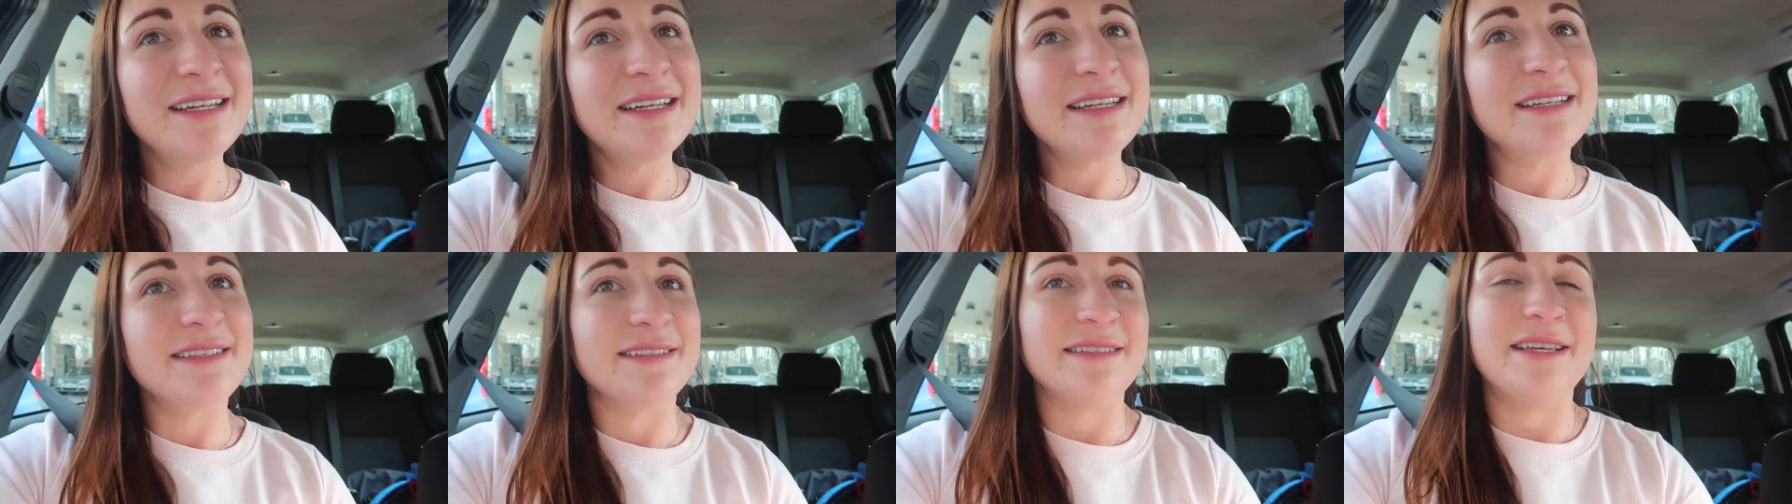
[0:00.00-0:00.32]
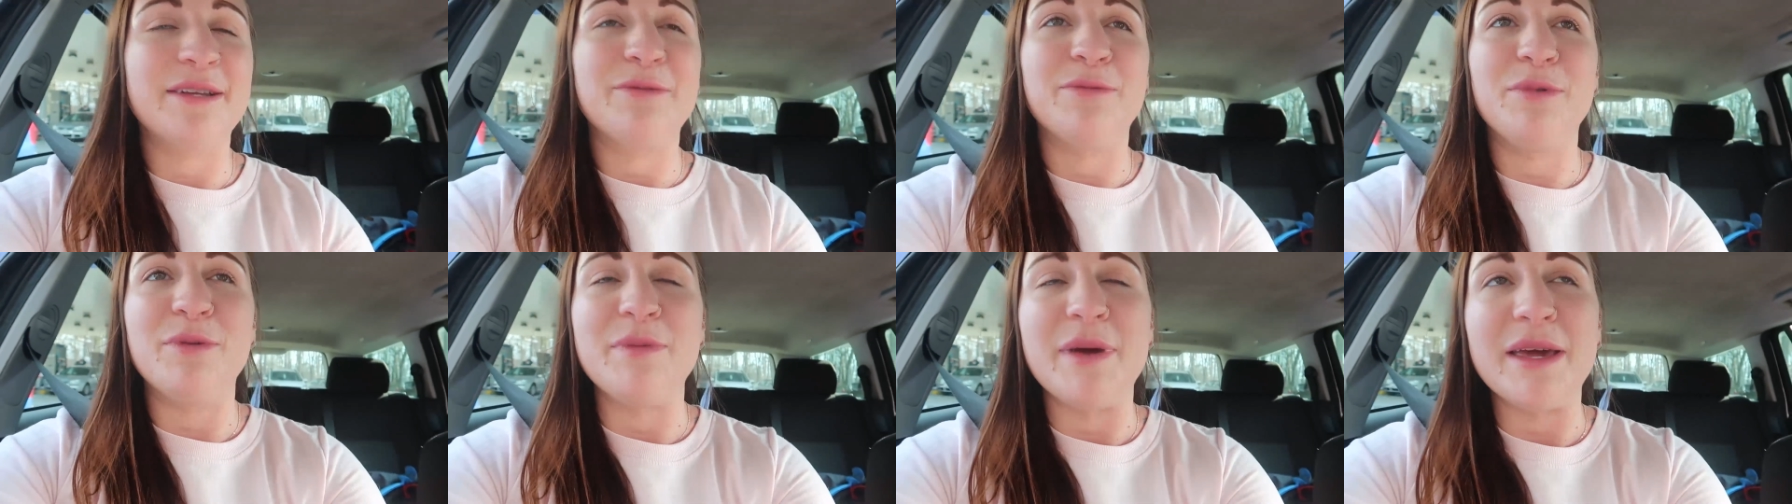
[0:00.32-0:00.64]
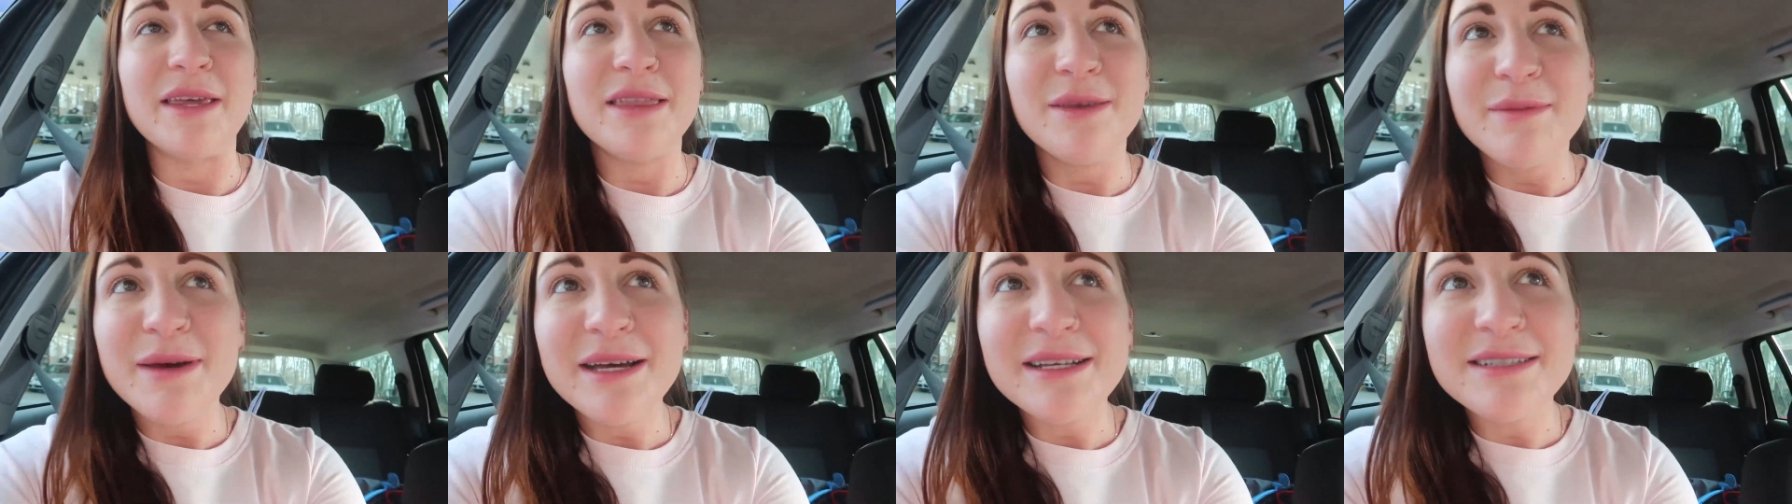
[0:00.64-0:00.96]
He said, we'll
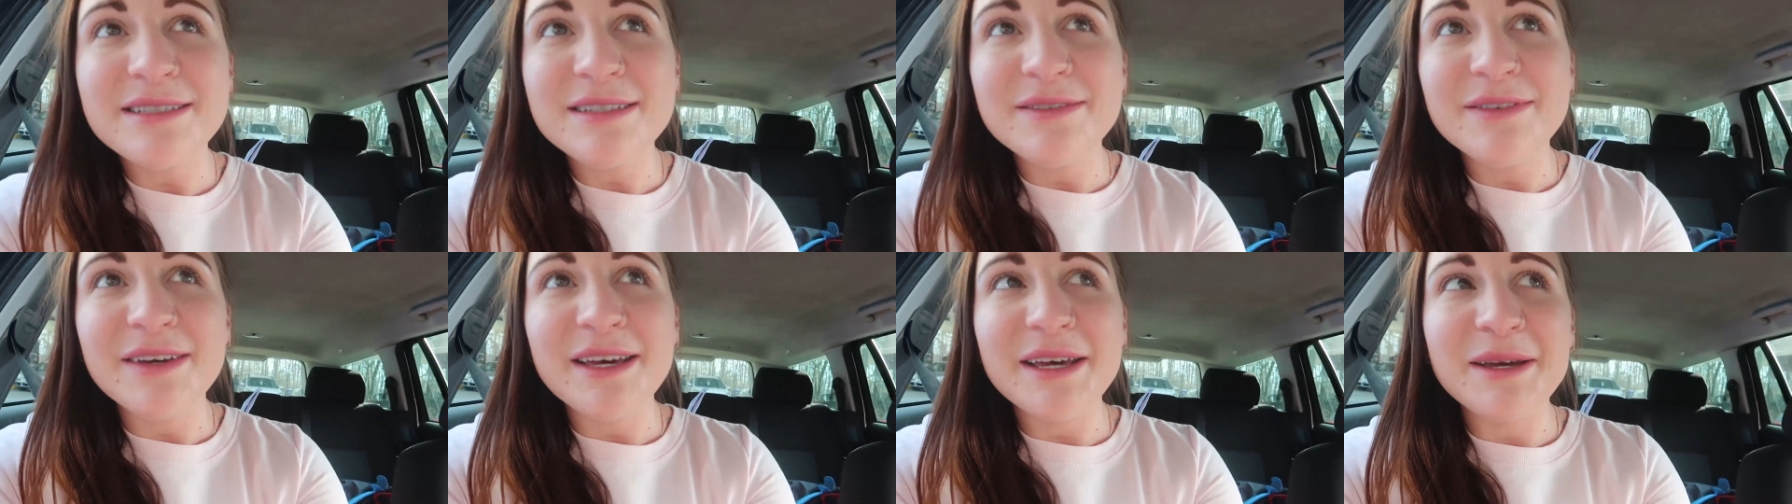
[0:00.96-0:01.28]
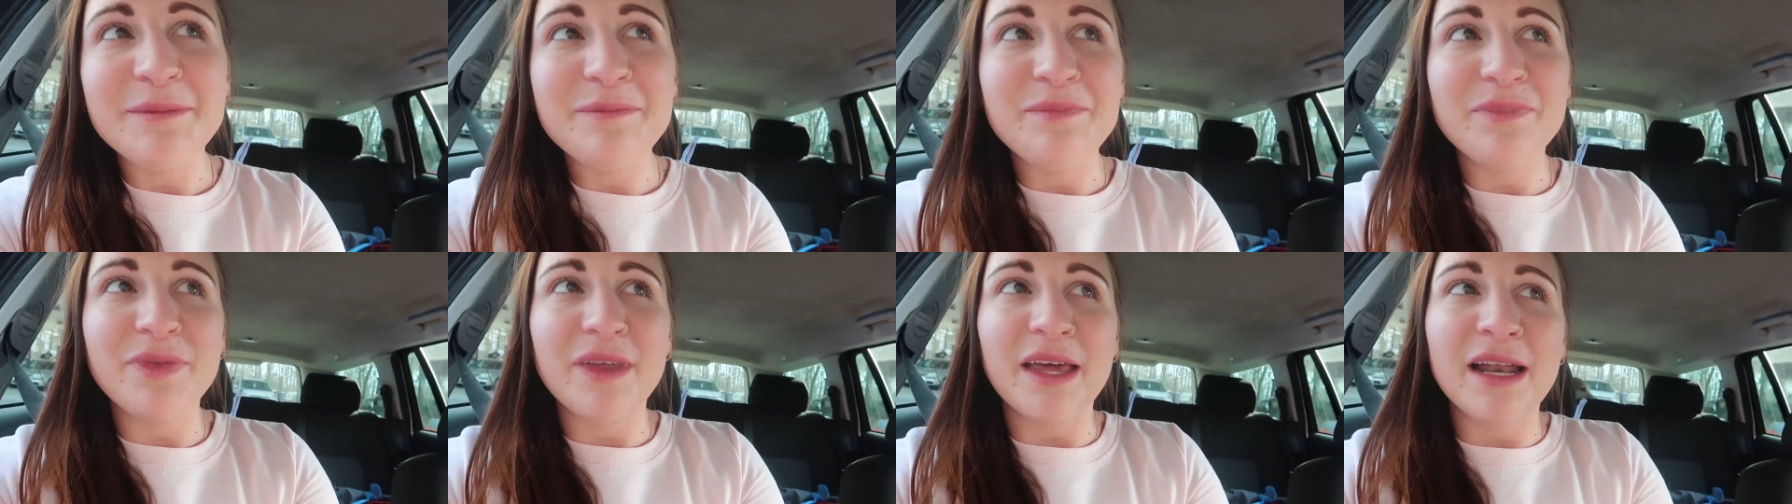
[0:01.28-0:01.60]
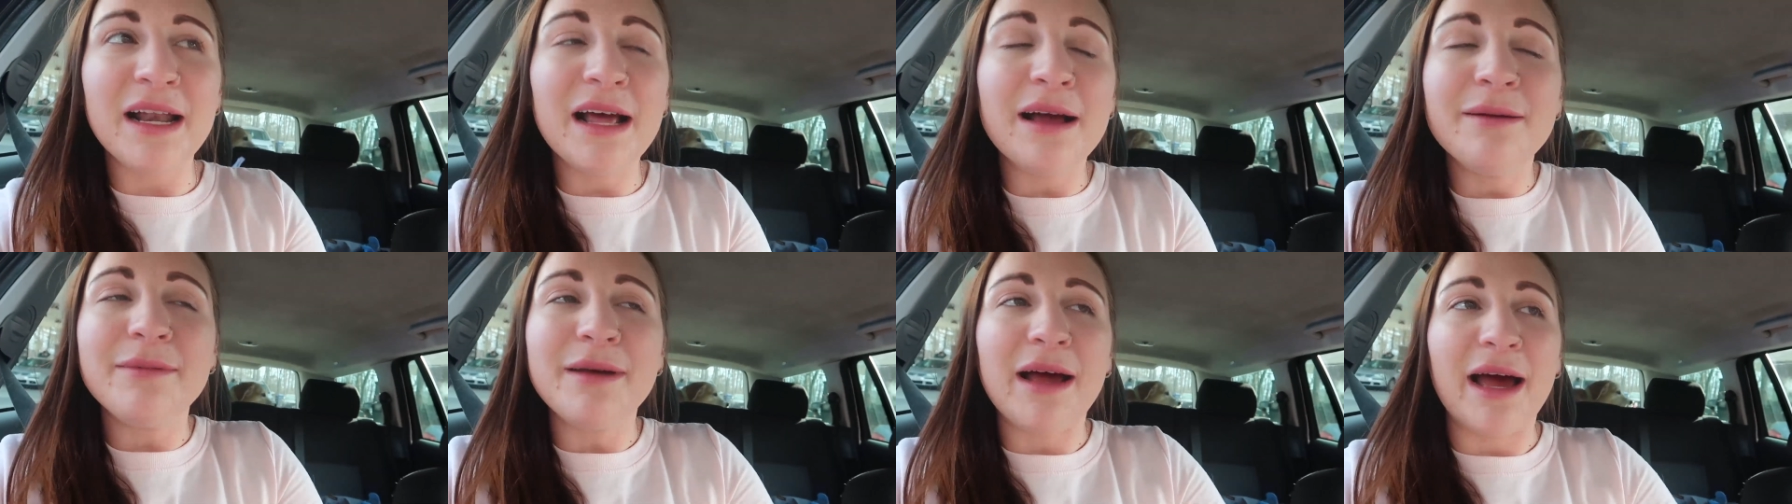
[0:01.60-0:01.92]
make the best of it. And
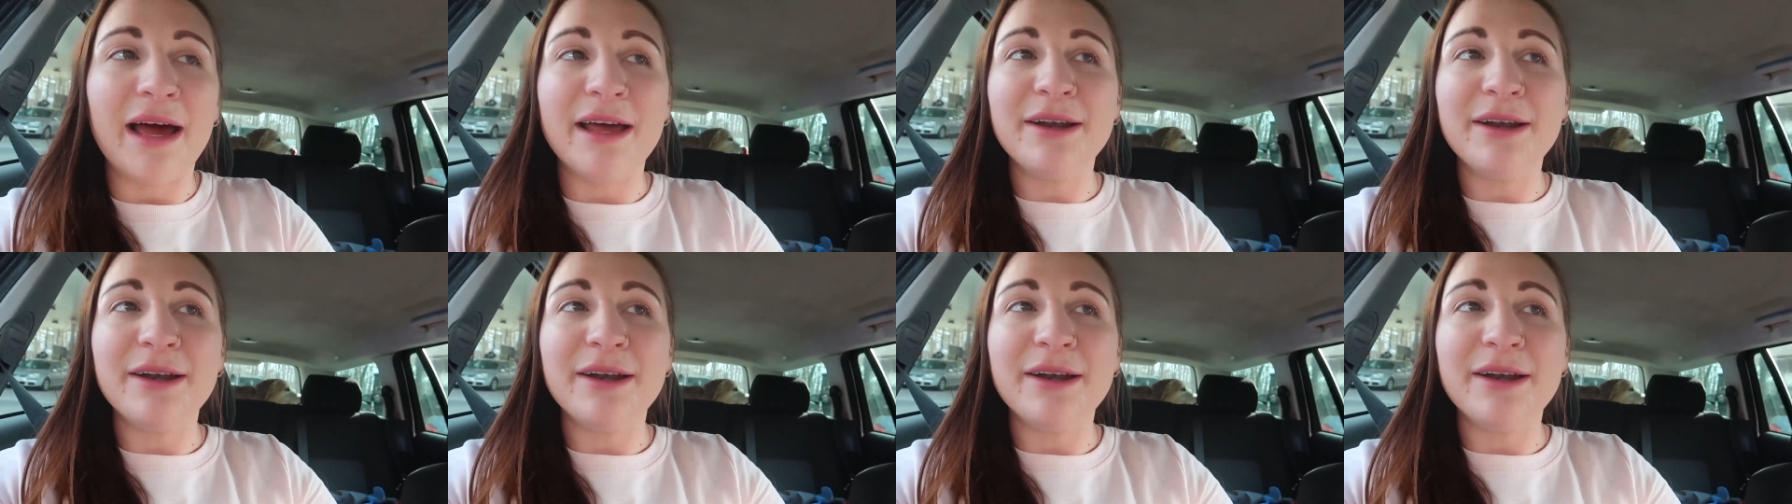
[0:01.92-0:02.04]
I,